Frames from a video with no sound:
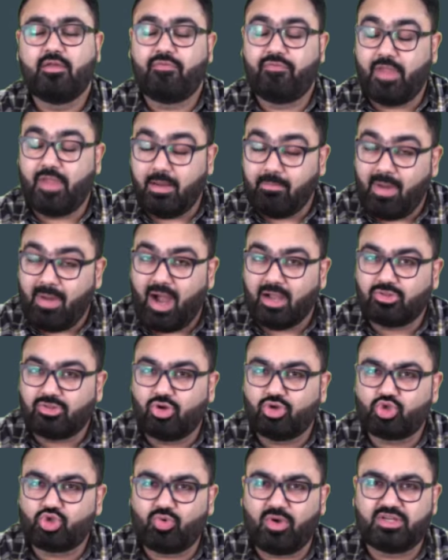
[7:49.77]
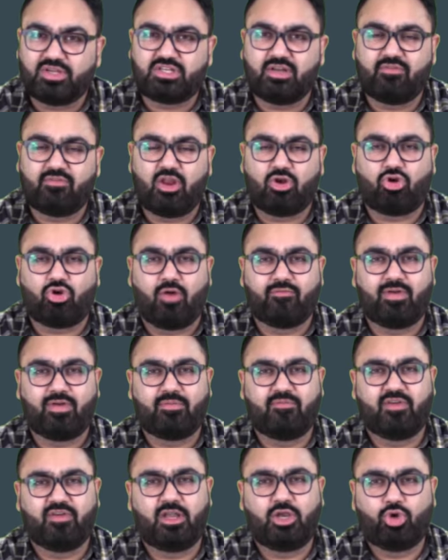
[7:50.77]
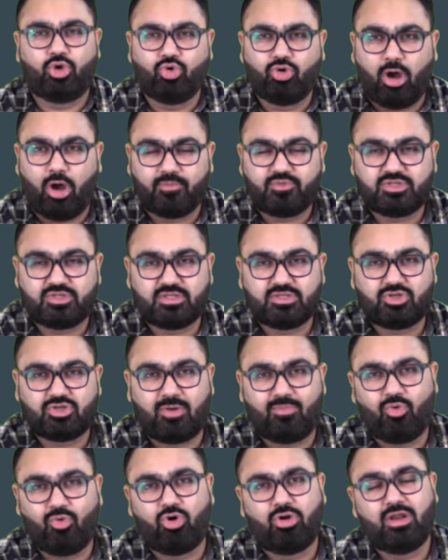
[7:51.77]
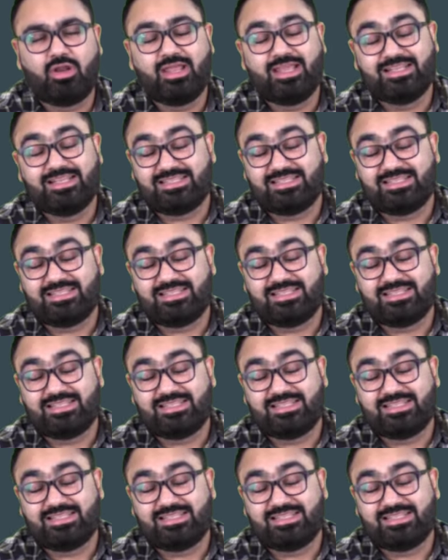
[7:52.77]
Then mark those questions where you're confident between two options or more.